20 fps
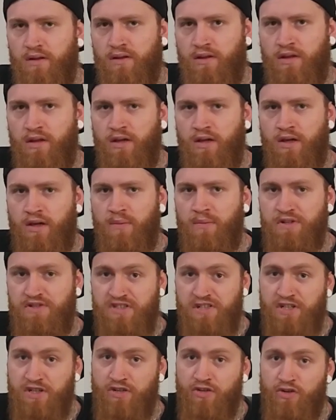the
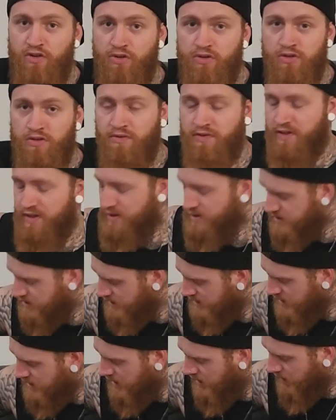material of
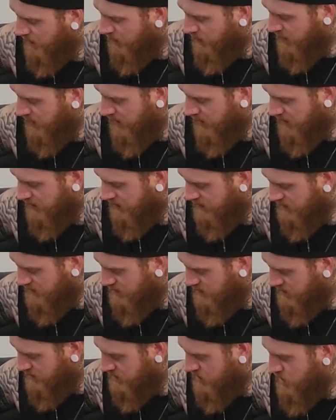this, but
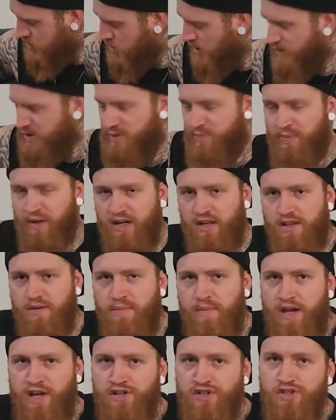this is so much better
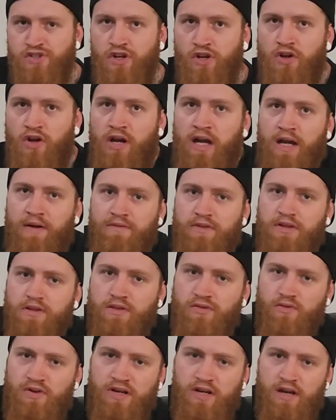than mesh. So I have the
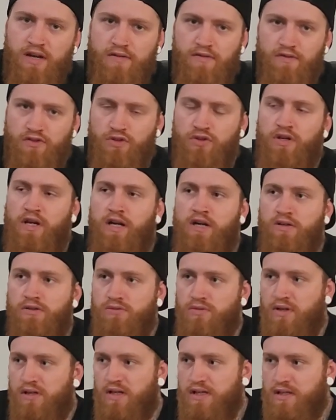3F
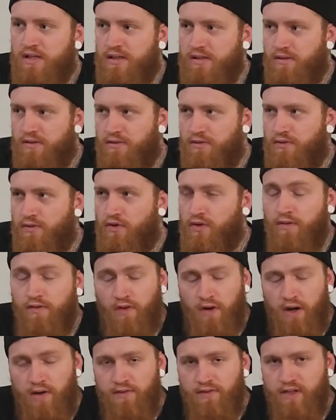UL
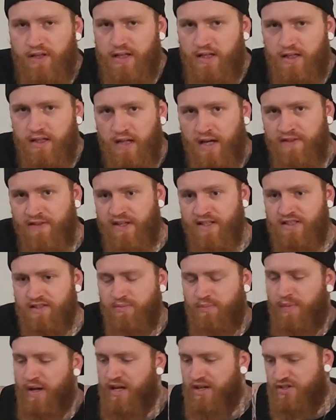45 litre, and
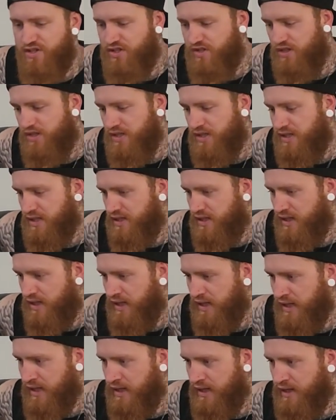that's mesh.
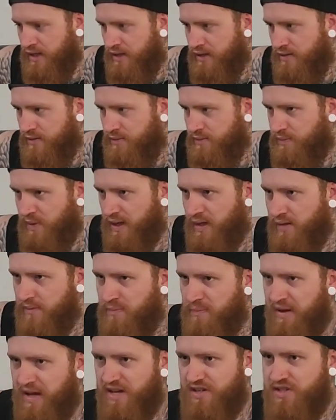And
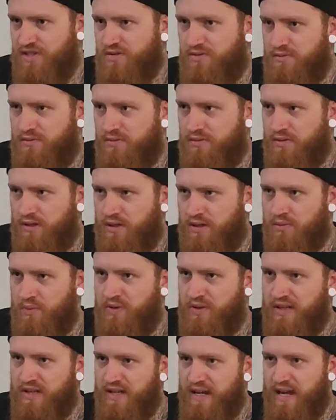being mesh, like
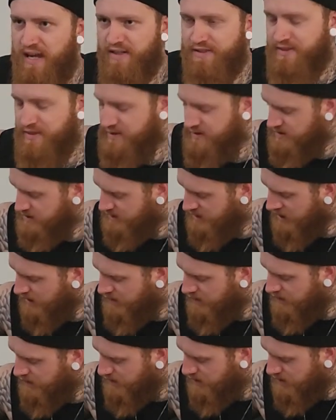with the nets and
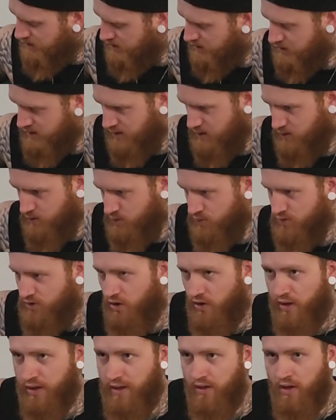stuff, like the little
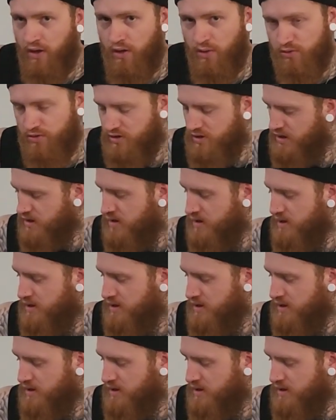tiny holes,